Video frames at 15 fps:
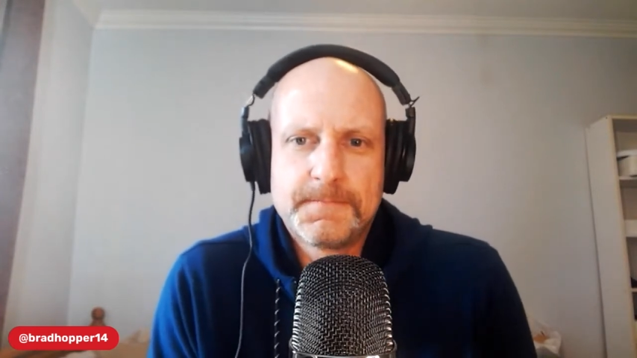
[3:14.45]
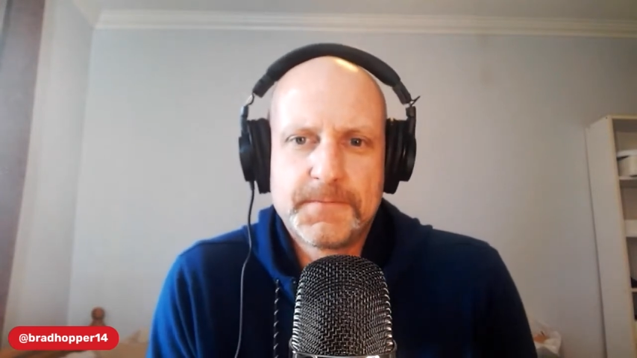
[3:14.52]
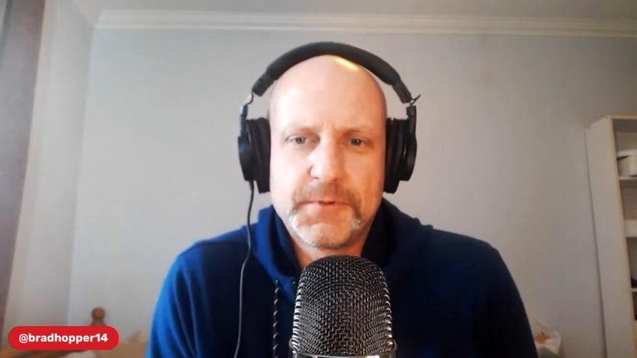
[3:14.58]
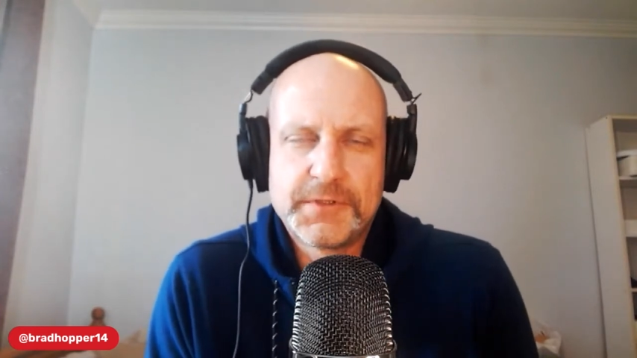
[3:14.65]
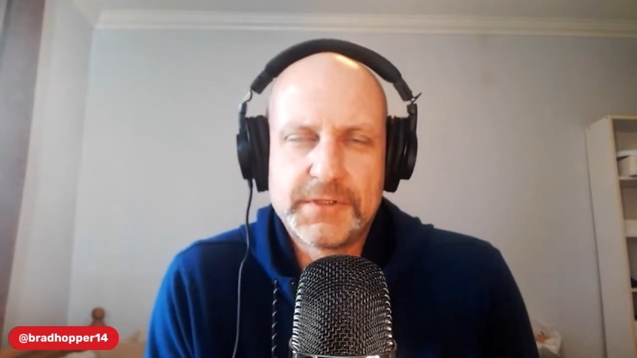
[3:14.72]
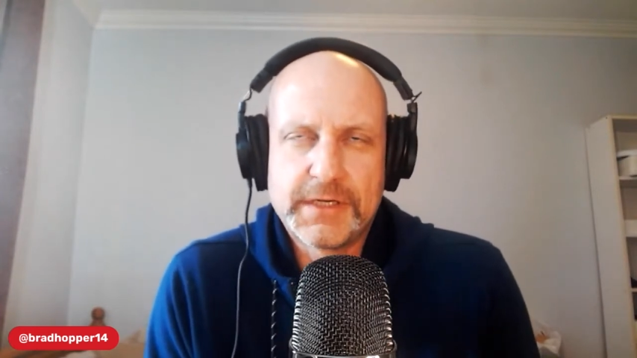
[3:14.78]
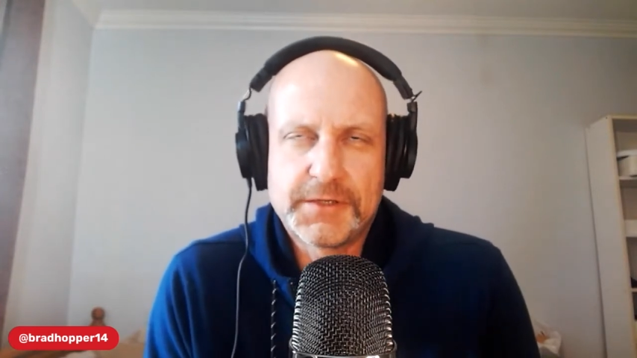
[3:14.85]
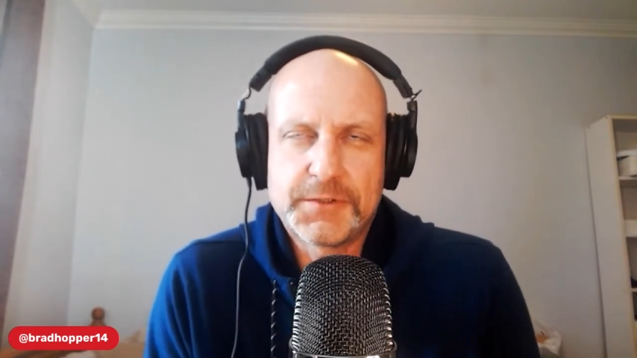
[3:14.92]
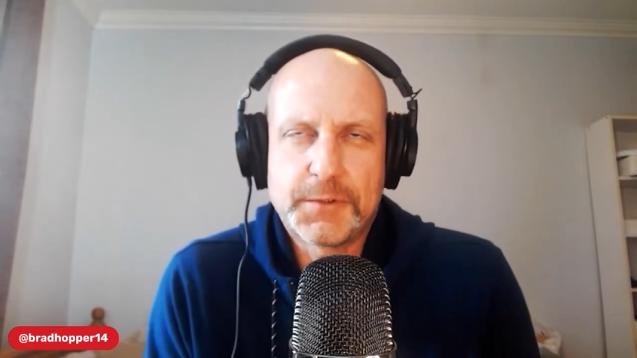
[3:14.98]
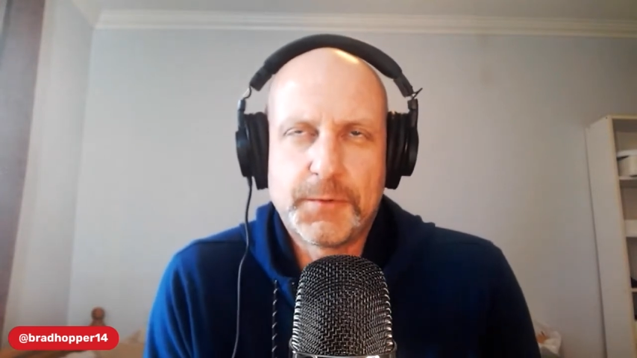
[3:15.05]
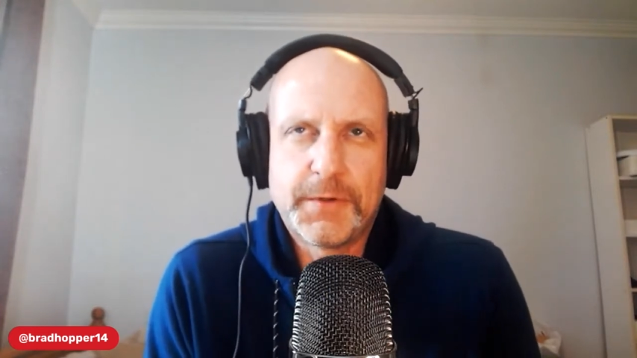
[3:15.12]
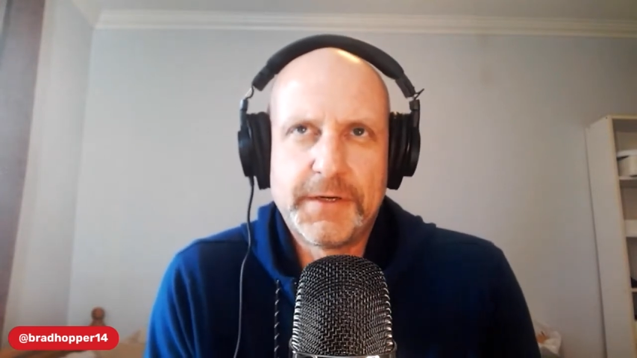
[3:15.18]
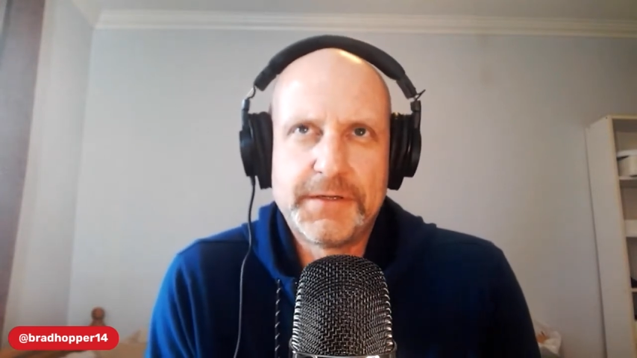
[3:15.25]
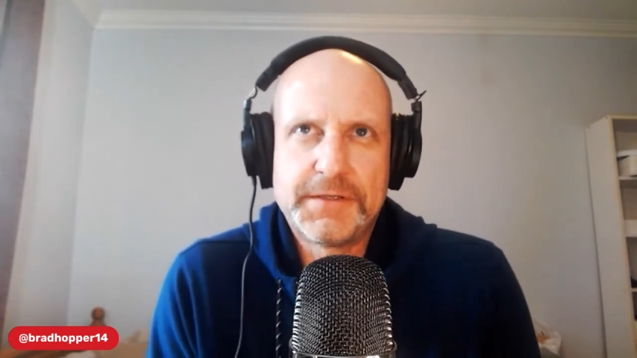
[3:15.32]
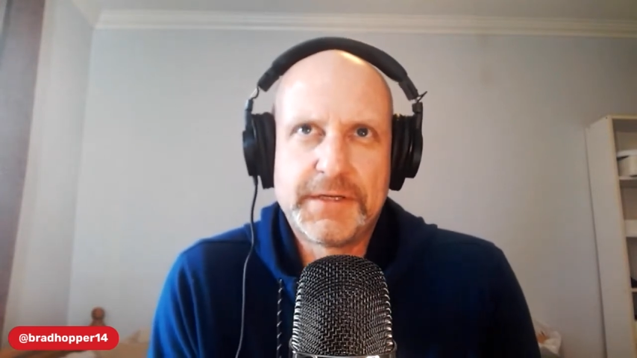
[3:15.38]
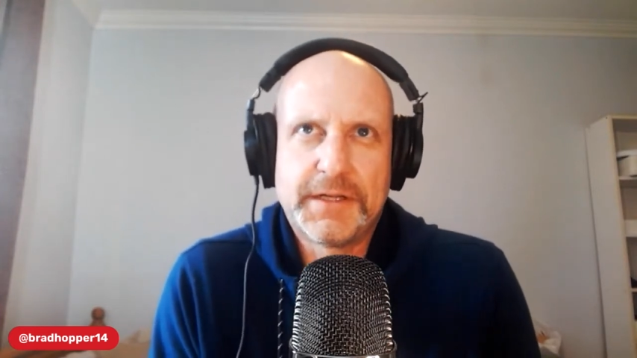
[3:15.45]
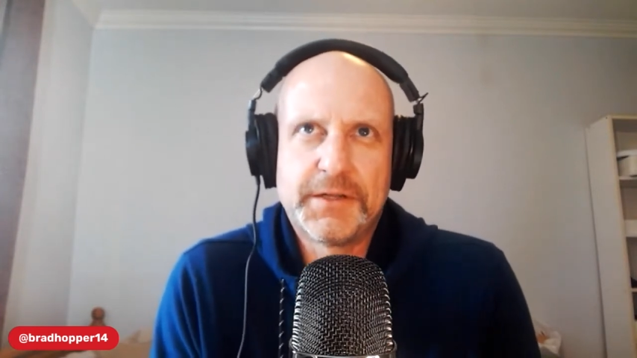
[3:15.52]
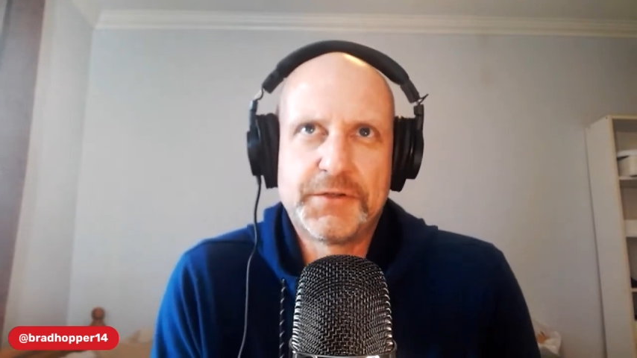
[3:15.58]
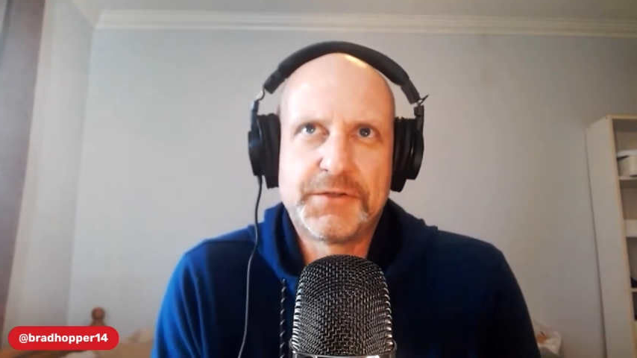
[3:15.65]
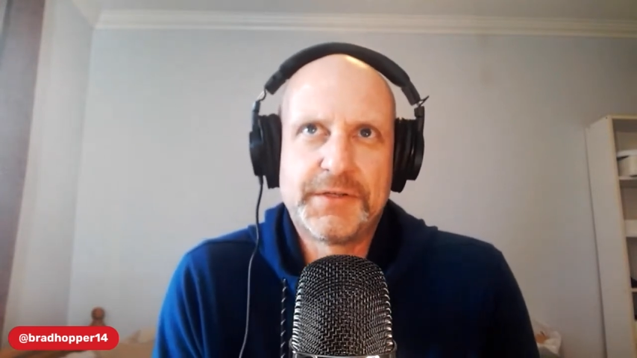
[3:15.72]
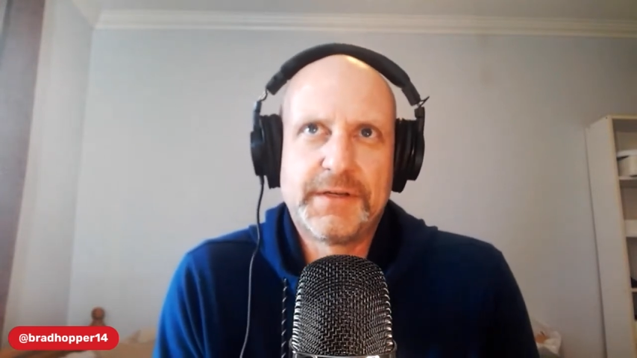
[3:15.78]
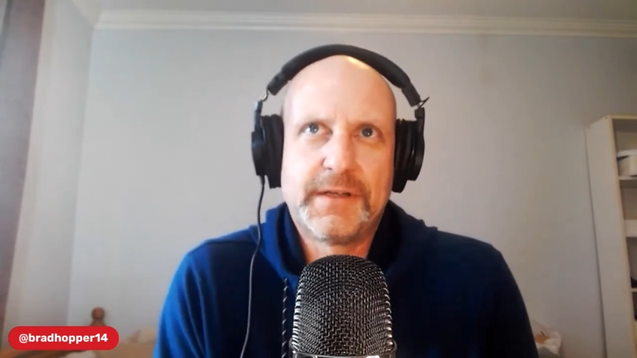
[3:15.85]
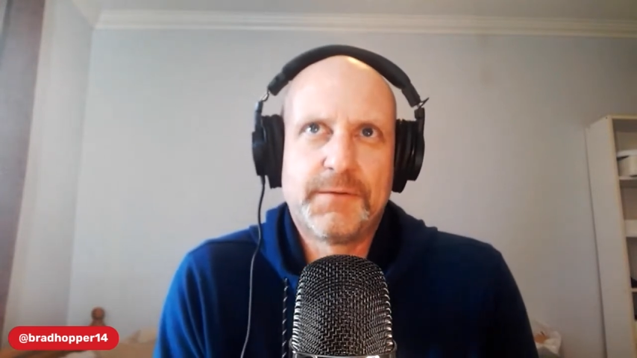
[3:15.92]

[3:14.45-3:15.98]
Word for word: She's actually quite intelligent,